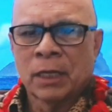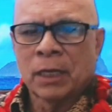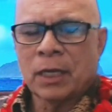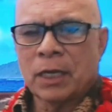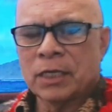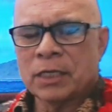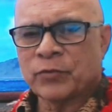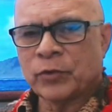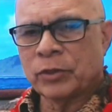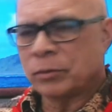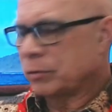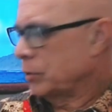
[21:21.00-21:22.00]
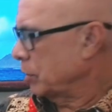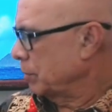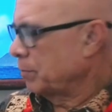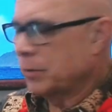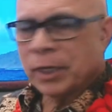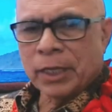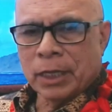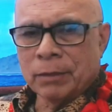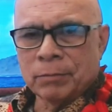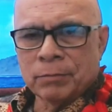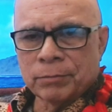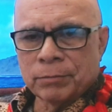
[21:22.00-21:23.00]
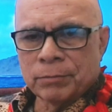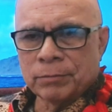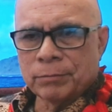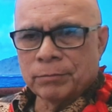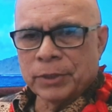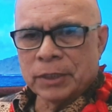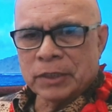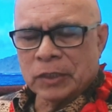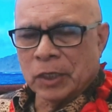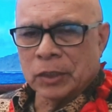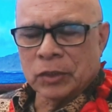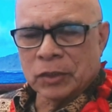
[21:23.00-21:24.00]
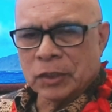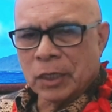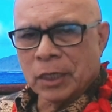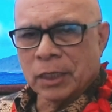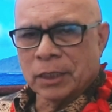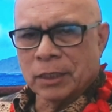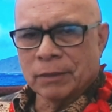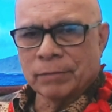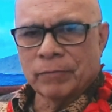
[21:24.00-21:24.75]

is for you to, again, be side to side.